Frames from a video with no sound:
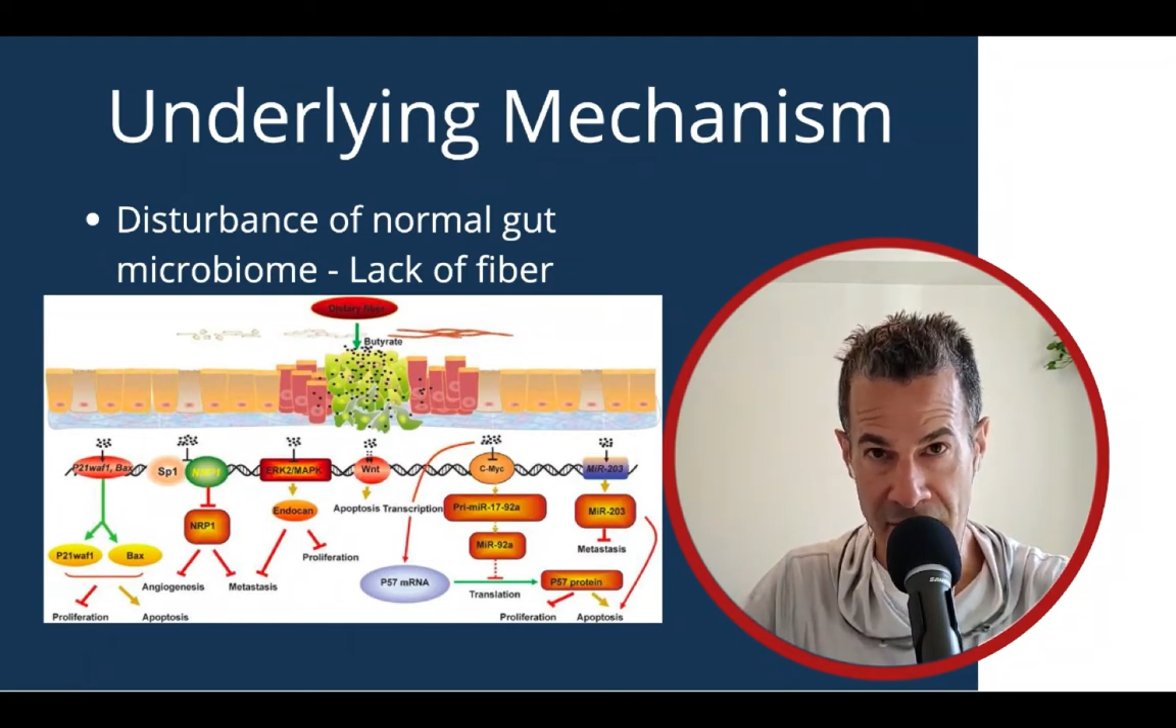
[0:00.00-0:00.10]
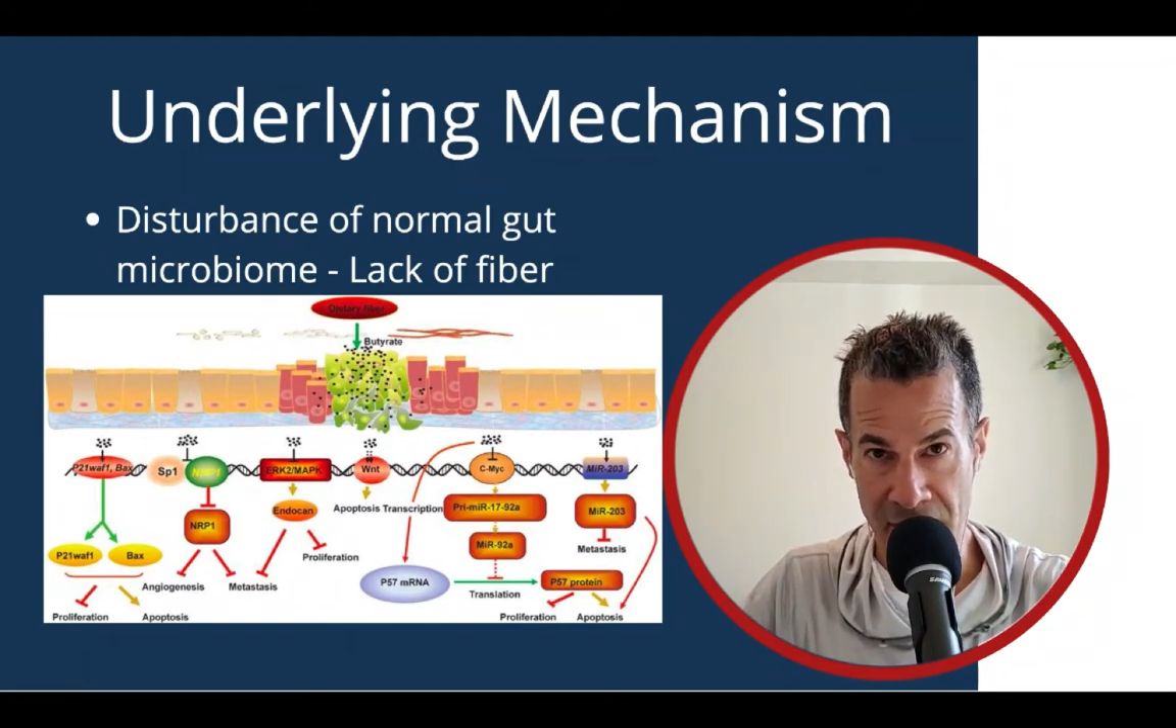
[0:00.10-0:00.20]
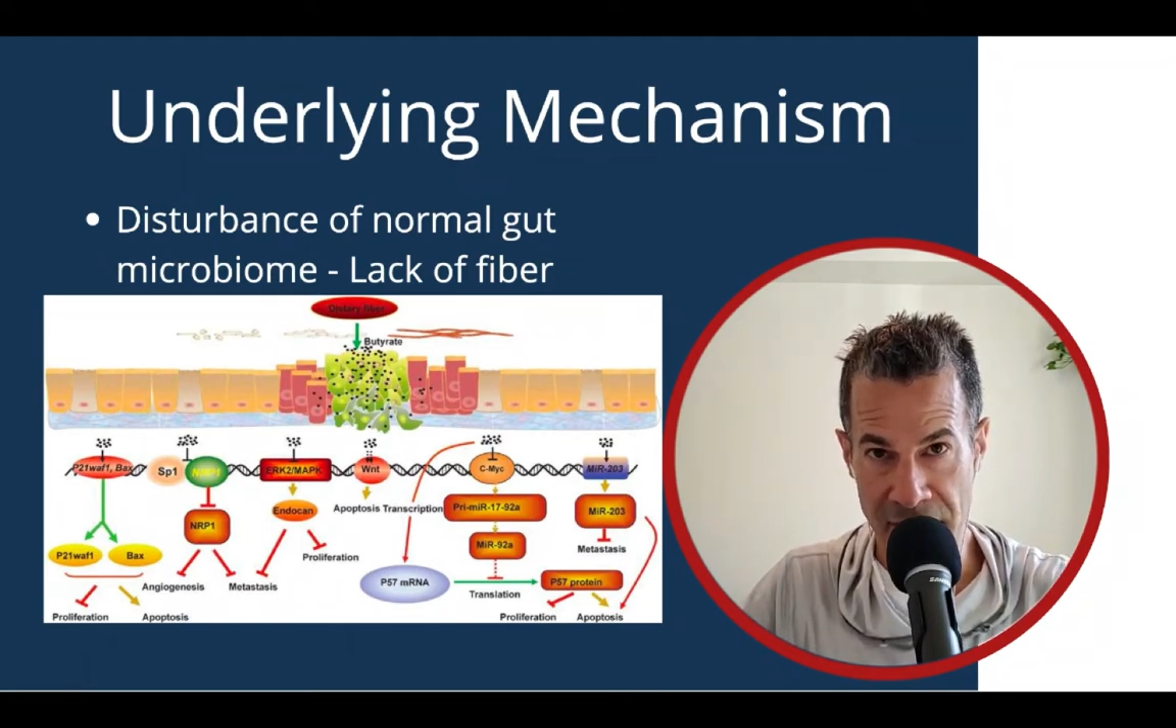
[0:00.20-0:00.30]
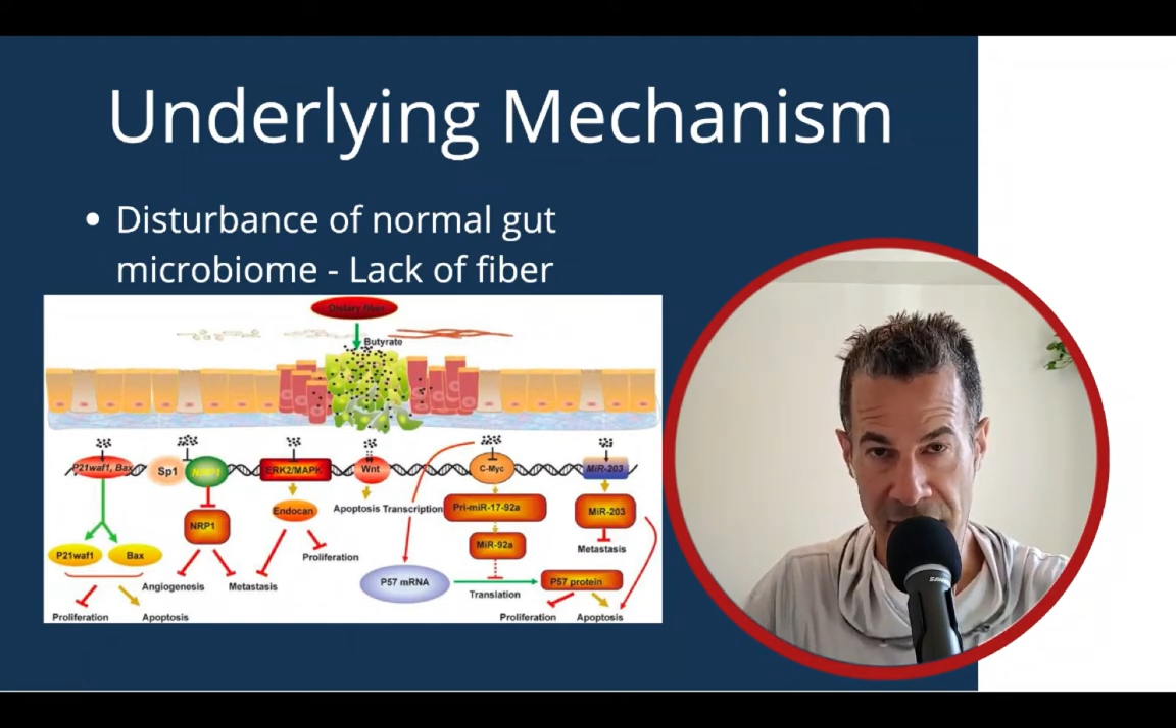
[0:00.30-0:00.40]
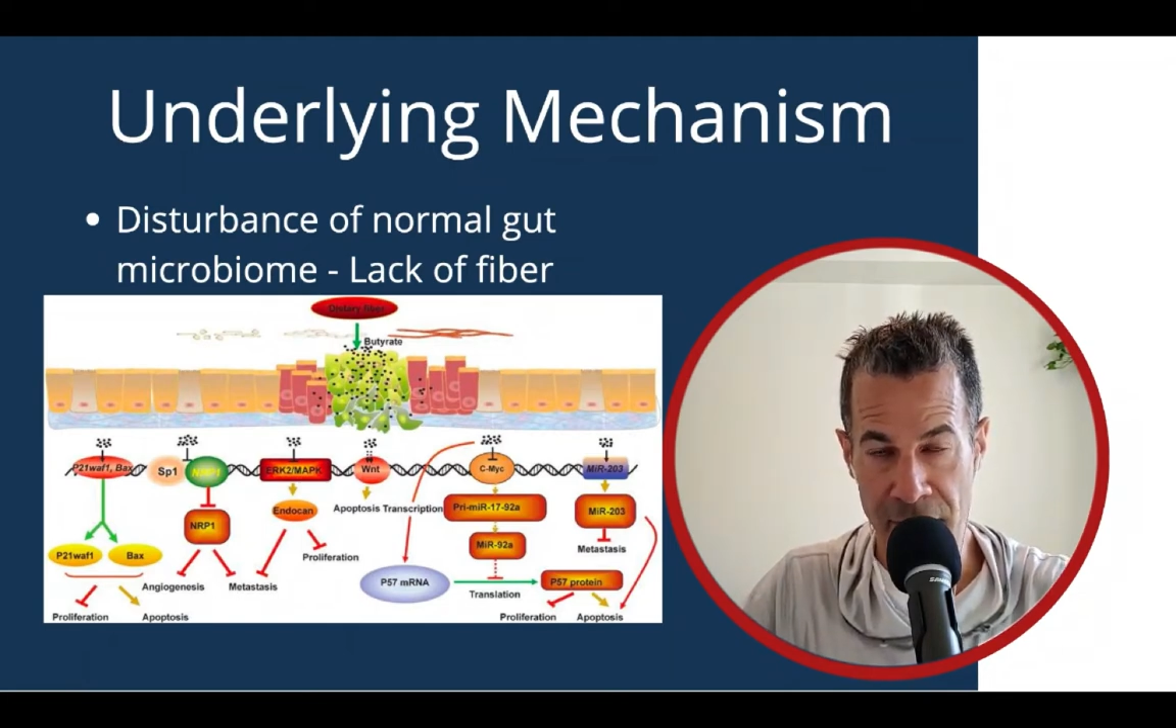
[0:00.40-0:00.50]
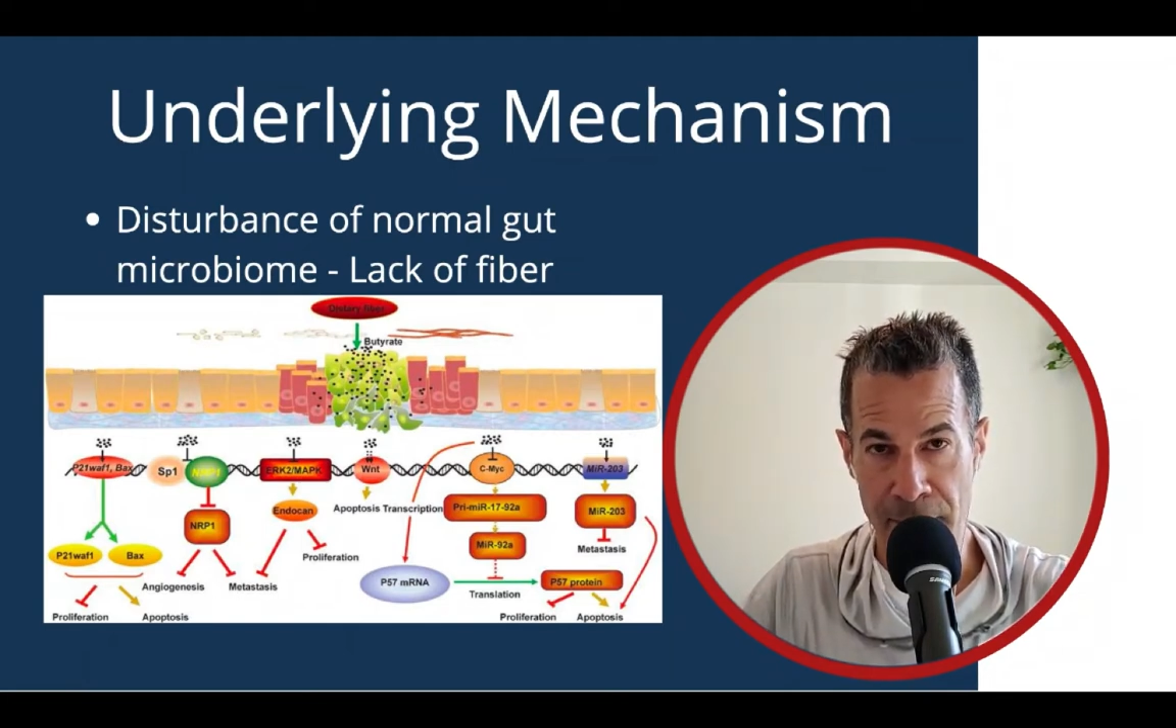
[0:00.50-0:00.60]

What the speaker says: cancer?